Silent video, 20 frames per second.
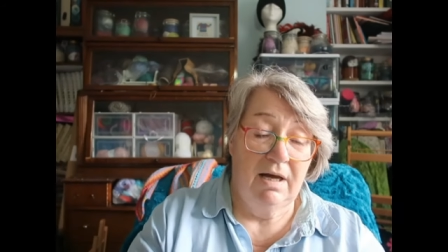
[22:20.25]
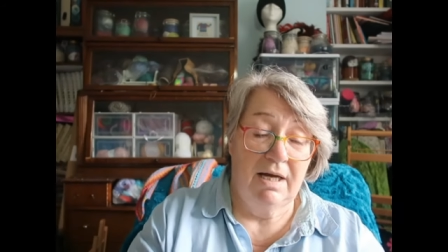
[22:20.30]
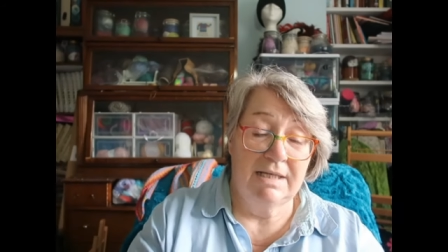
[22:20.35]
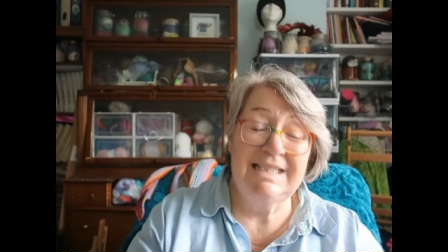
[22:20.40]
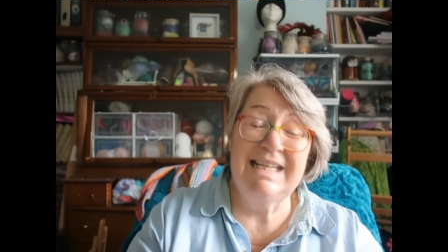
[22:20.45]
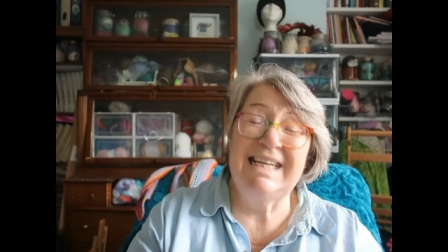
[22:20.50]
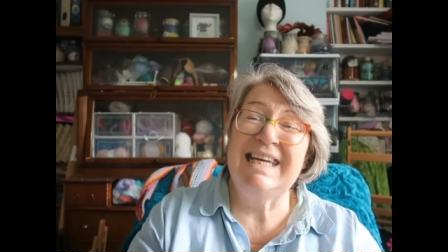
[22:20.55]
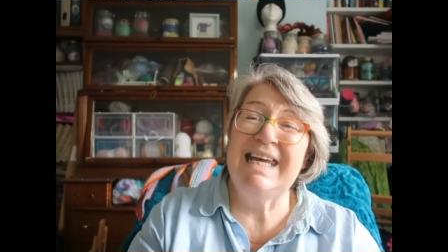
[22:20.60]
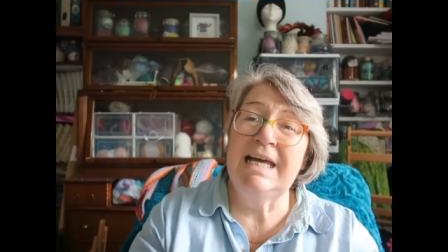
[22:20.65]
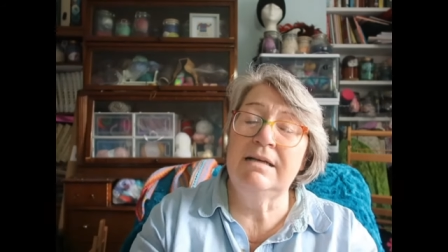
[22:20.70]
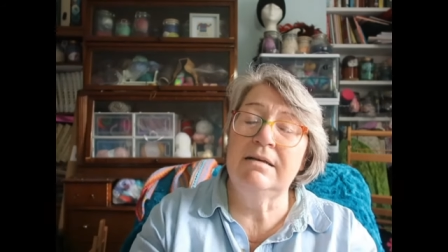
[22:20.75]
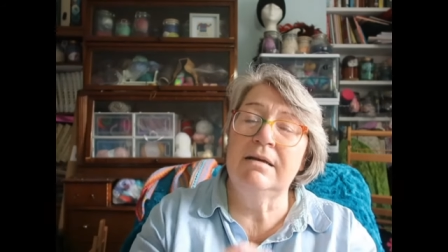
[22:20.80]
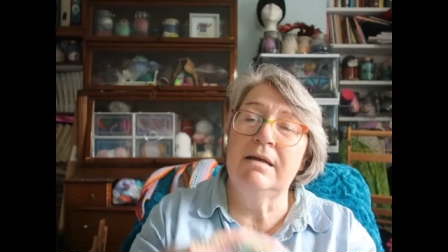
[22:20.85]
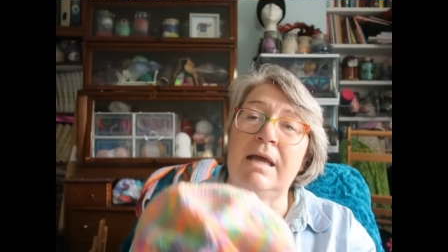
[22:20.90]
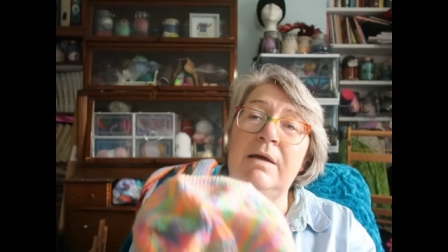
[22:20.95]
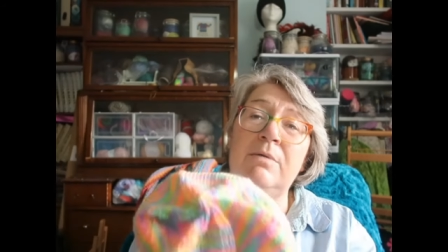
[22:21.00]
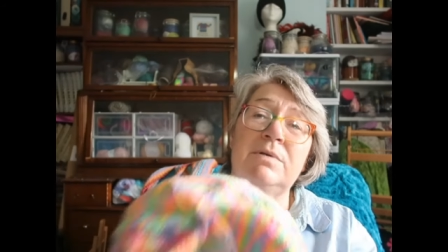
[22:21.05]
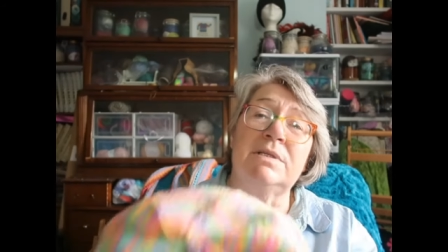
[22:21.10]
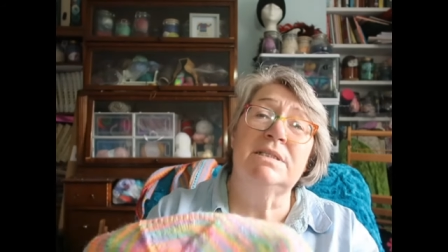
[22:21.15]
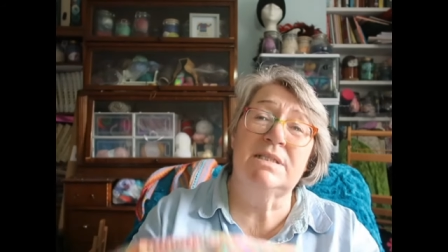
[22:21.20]
I did get,
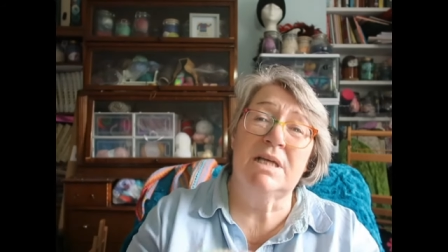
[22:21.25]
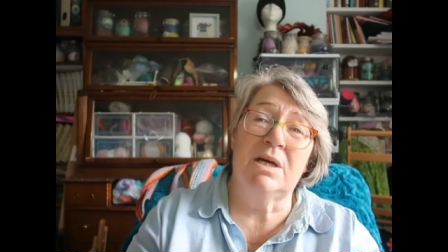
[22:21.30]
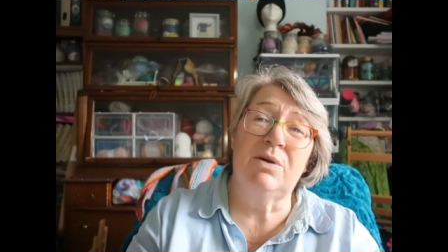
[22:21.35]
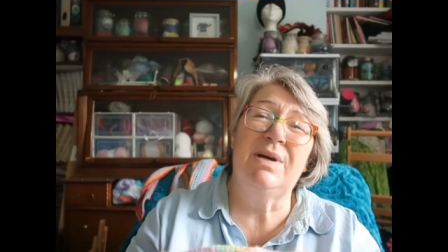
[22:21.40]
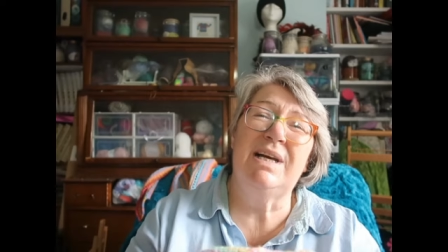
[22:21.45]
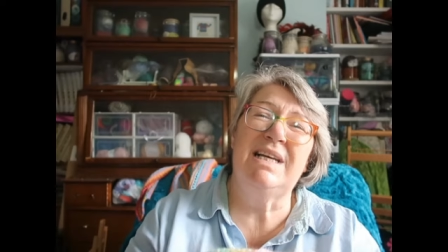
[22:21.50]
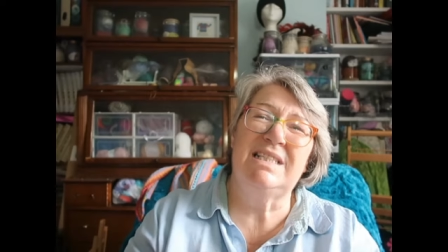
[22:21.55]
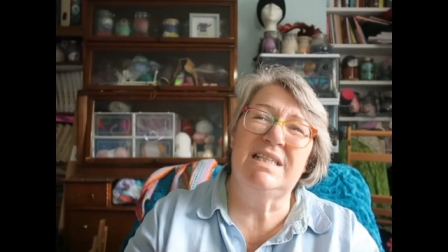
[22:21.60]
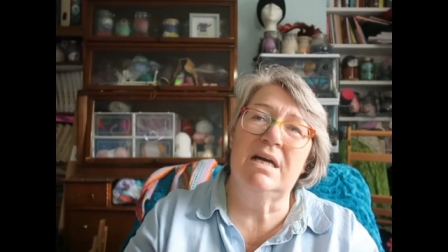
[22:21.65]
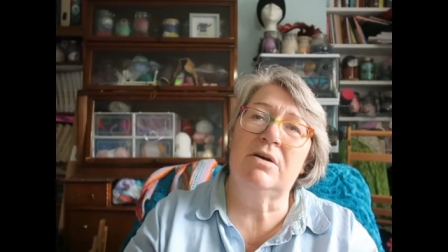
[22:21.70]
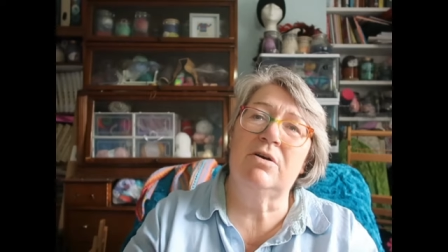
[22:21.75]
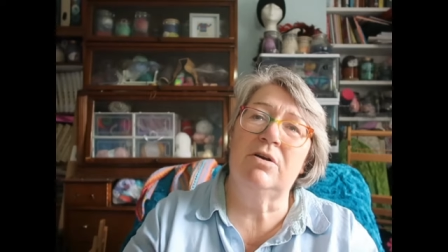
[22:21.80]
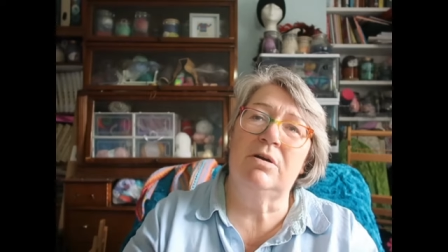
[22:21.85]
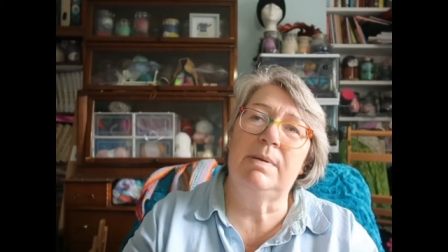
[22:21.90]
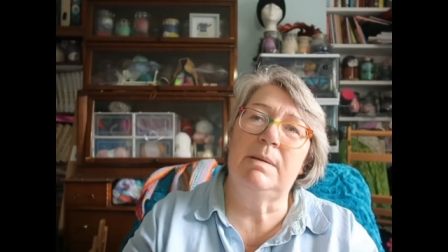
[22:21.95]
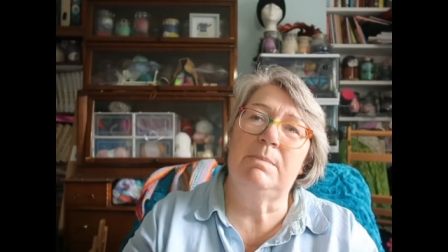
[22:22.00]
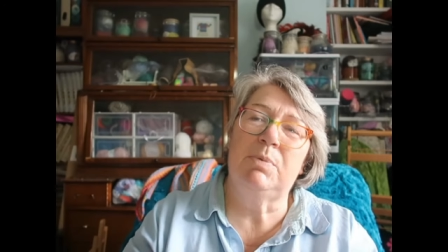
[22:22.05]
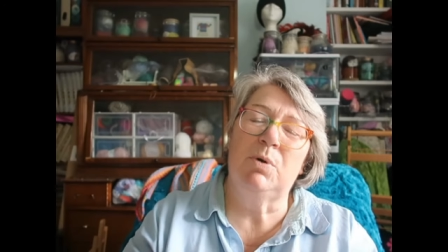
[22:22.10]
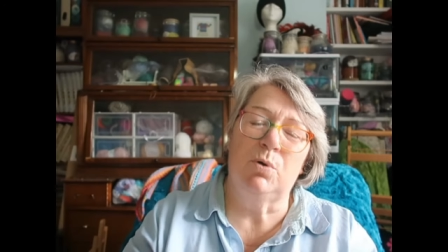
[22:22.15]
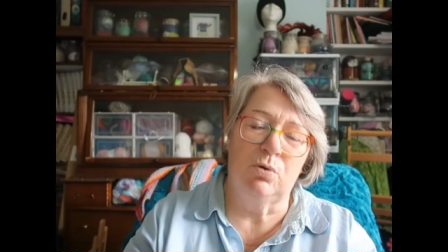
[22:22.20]
it was so easy, I got a
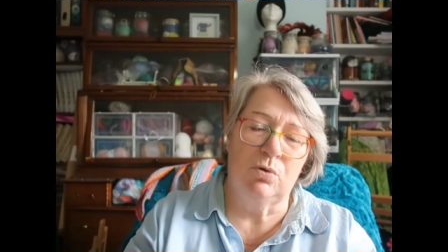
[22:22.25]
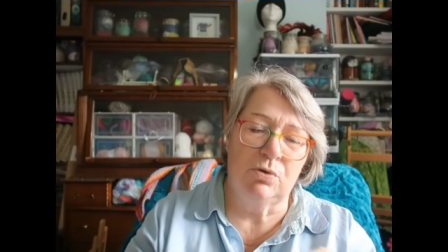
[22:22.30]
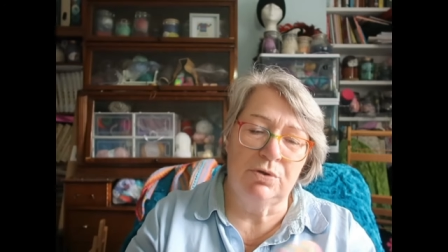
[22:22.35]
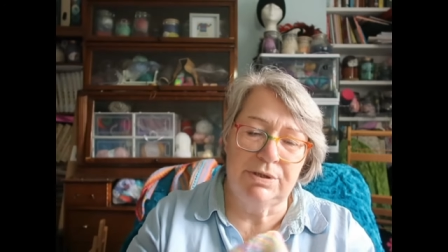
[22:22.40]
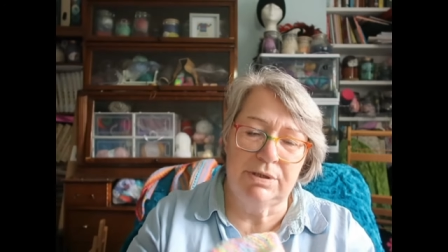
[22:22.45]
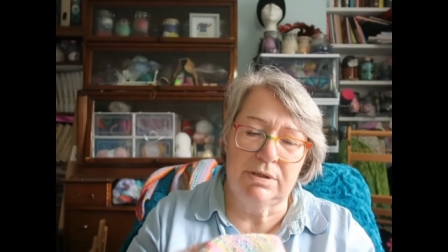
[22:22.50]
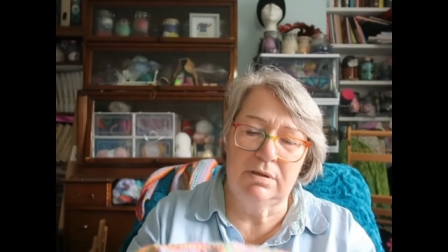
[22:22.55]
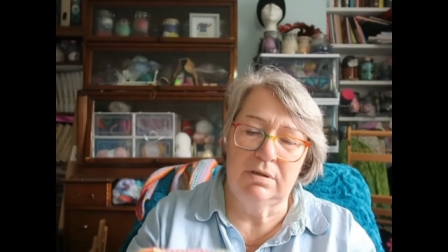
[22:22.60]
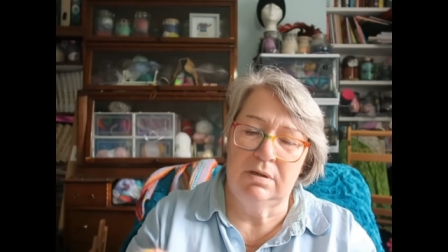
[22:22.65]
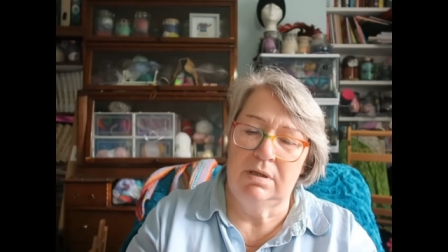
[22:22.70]
bit bored.